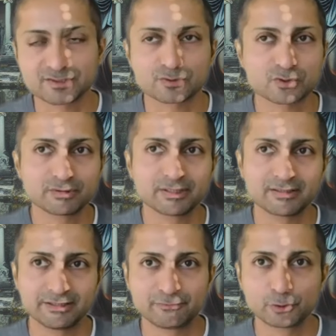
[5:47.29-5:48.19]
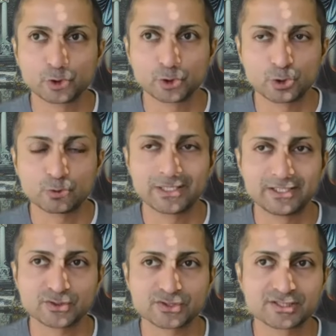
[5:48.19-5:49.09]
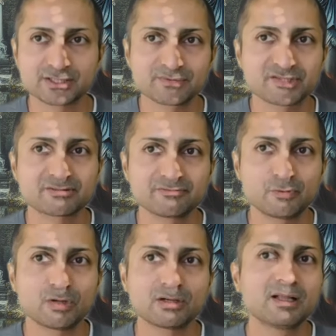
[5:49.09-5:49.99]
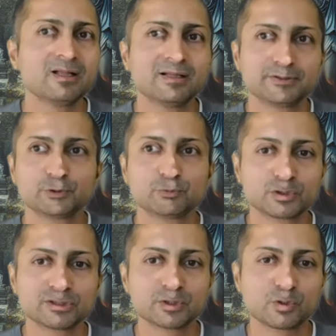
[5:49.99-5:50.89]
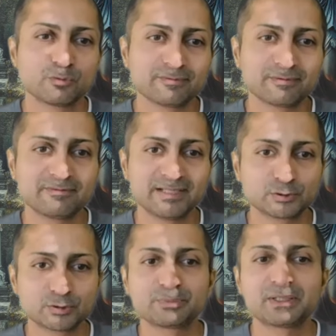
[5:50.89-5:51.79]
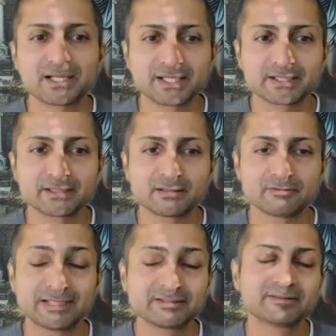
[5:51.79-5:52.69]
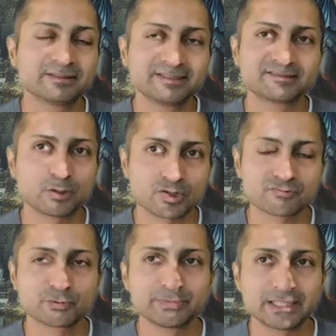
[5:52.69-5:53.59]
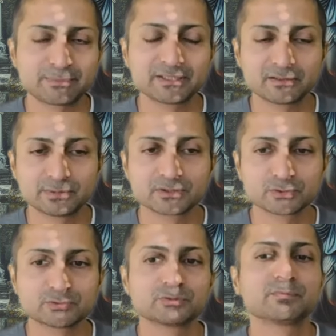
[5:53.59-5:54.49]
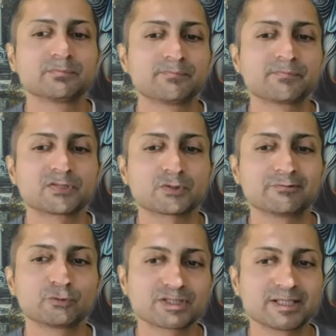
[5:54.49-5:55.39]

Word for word: So, so if you don't know where your systems fall, you wouldn't know when to apply, uh, when these laws would be applicable to you. So I would okay.